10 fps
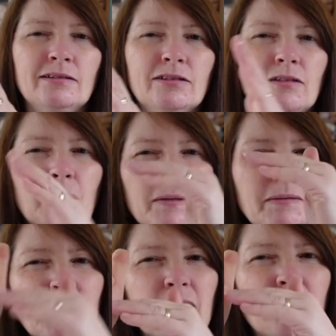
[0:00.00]
Do you know what I
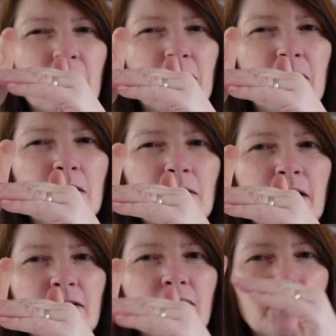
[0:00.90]
mean? Because they were only on
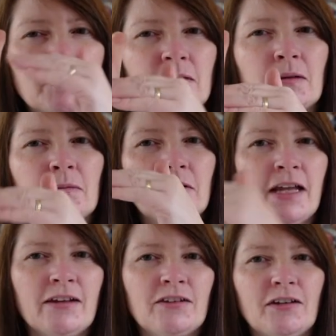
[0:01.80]
that side, because they were on
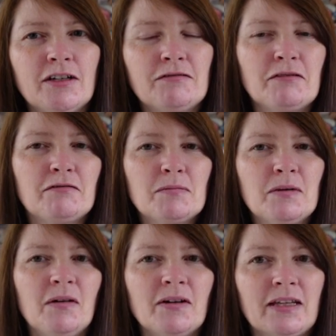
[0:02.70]
that side of every
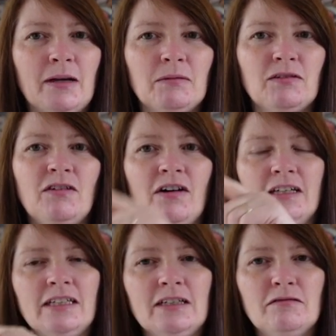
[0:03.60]
block, that was
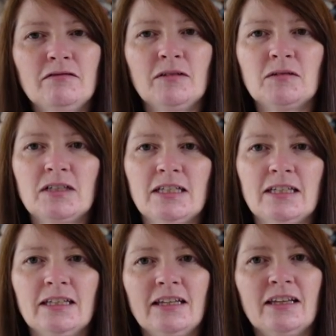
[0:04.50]
fine, and it filled
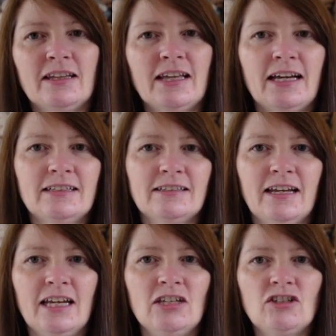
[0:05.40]
in that
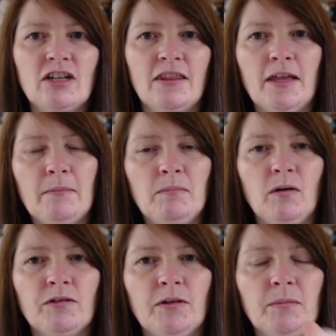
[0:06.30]
edge and that
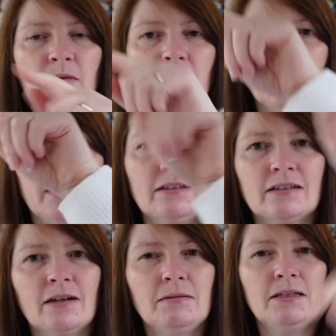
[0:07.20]
bottom, so I had
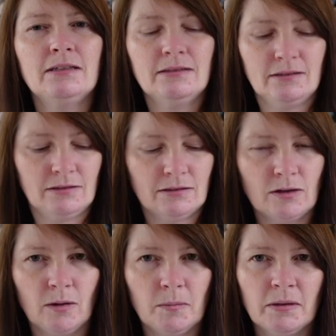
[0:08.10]
to go in and do the
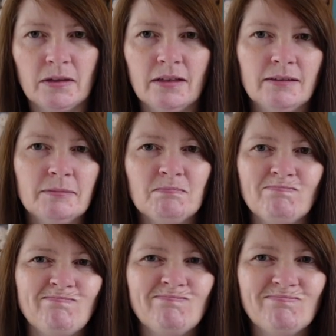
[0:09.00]
top.
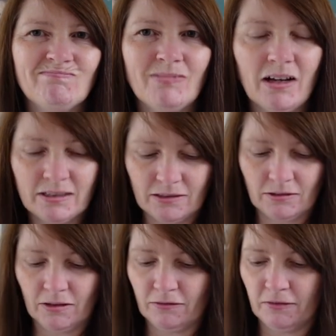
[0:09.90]
I
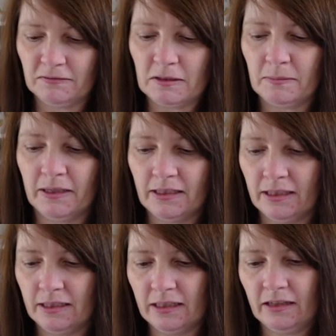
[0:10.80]
don't know if I've explained
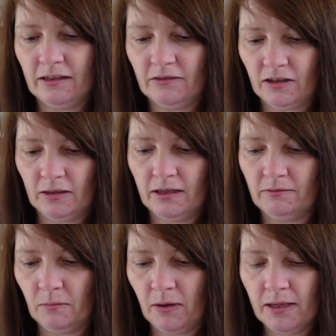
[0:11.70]
that in any kind of
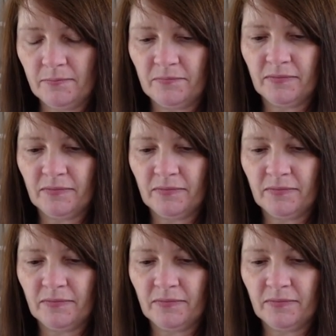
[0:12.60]
coherent way.